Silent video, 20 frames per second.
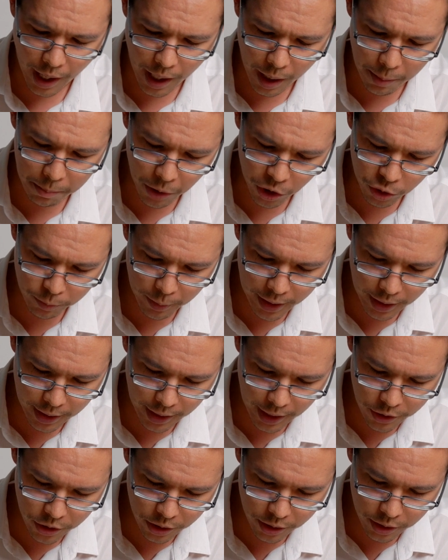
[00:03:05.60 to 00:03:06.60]
uh,
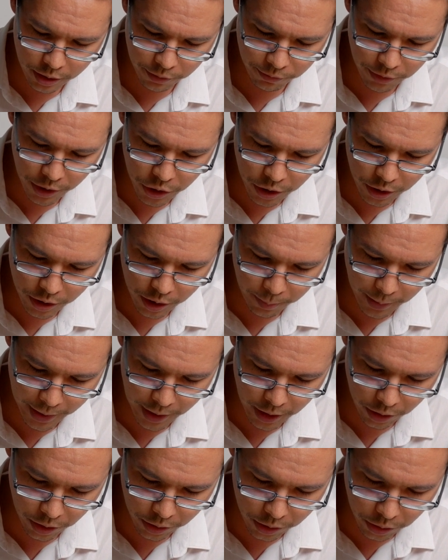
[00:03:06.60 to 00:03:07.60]
multiplication and division,
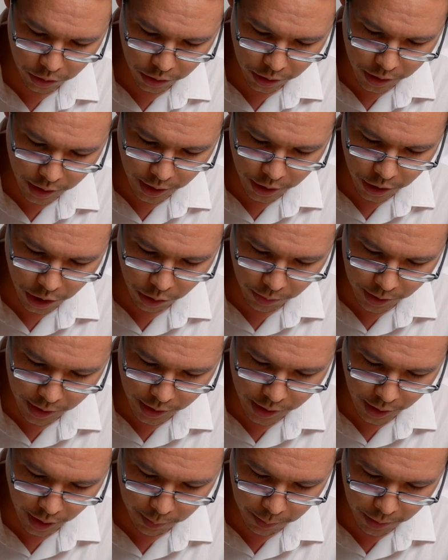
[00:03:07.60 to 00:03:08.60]
depending on who your teacher
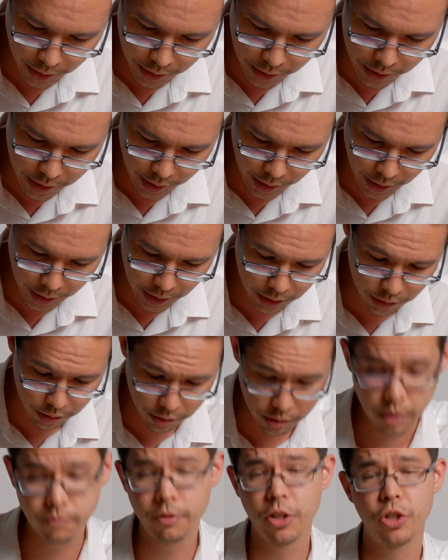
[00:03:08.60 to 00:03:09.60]
is, they might say
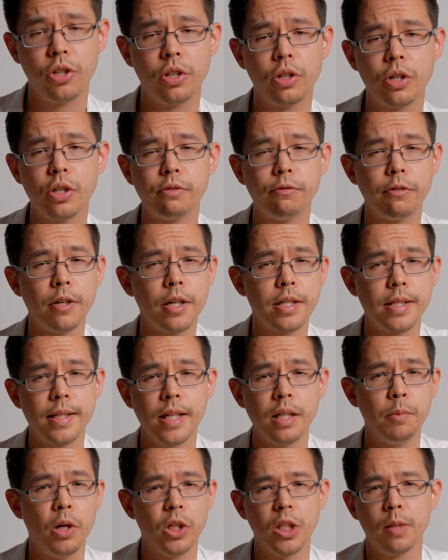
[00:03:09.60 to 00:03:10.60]
division goes first,
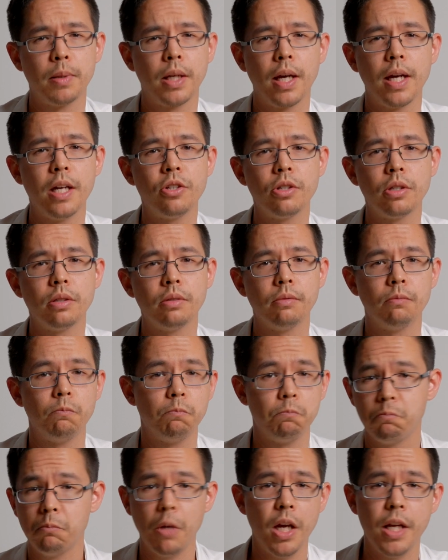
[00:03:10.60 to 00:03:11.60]
then multiplication.
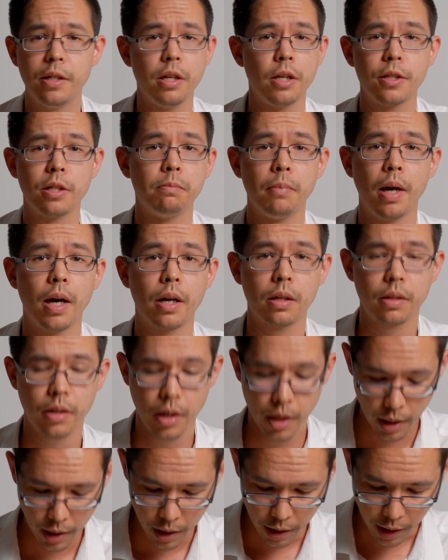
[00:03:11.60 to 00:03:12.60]
It doesn't matter.
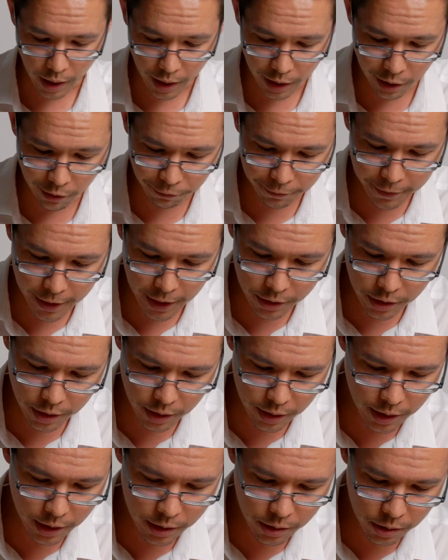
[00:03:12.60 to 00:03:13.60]
Uh, in
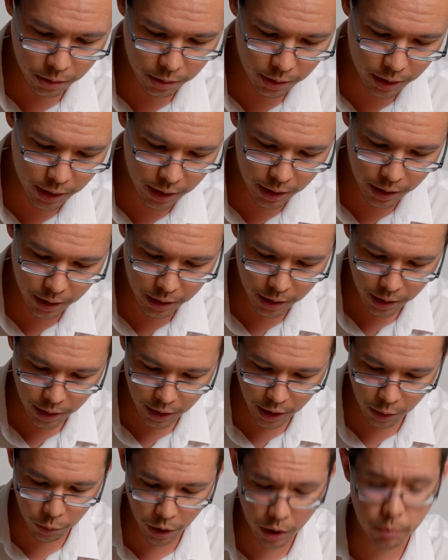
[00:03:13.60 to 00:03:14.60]
fact, these two here,
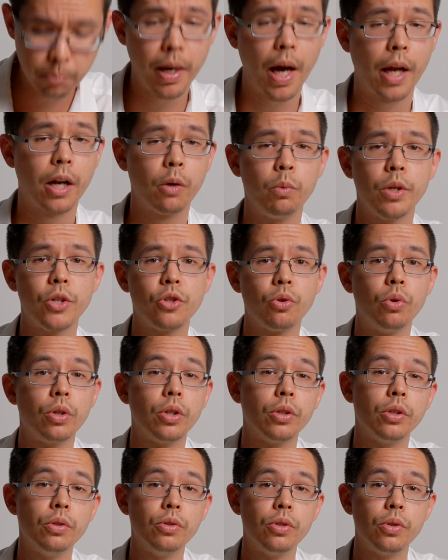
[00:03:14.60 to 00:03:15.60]
it won't matter which
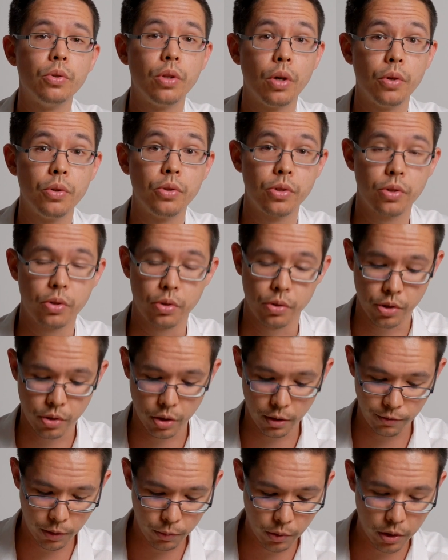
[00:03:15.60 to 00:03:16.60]
order you do those two.
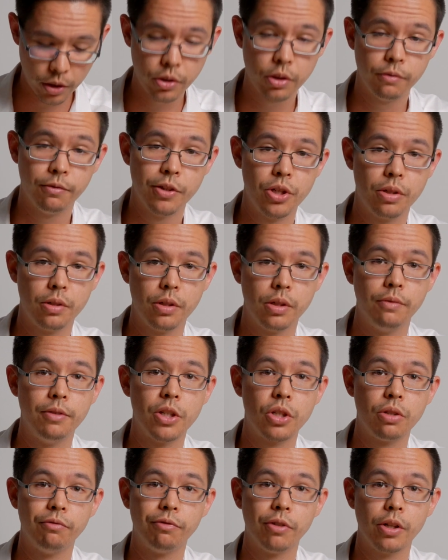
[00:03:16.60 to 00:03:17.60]
So if you want to do
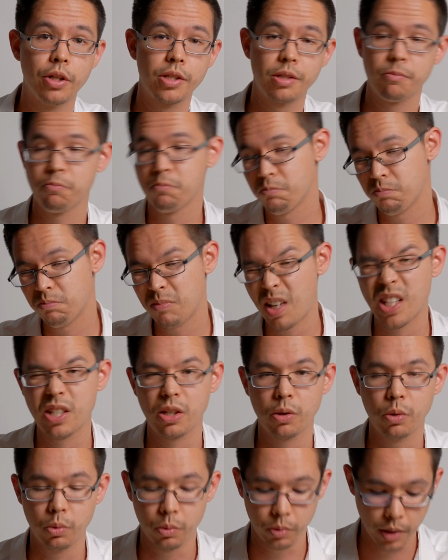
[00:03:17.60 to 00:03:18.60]
division first, that's
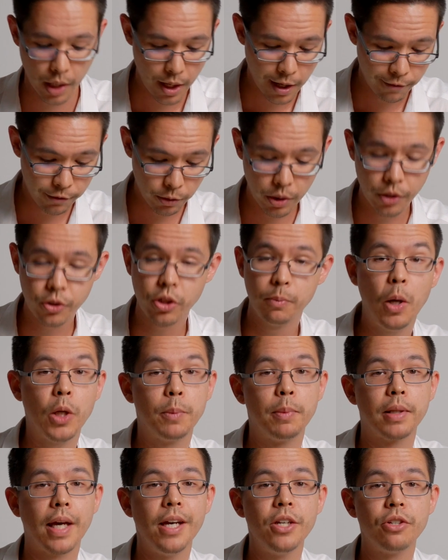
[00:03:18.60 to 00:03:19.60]
cool. If you want to do
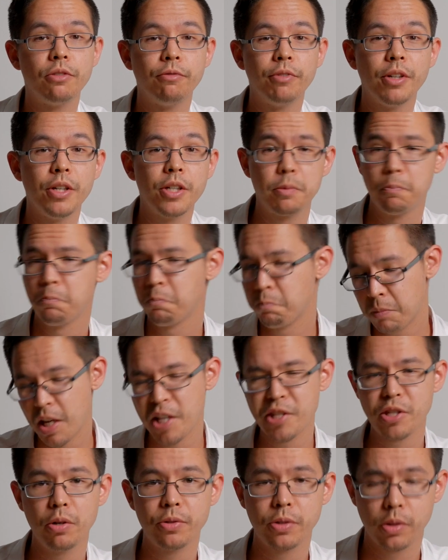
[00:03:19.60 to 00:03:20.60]
multiplication first,
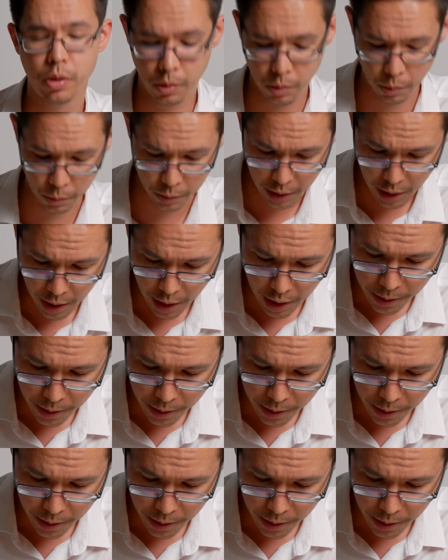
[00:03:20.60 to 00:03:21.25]
that's also cool.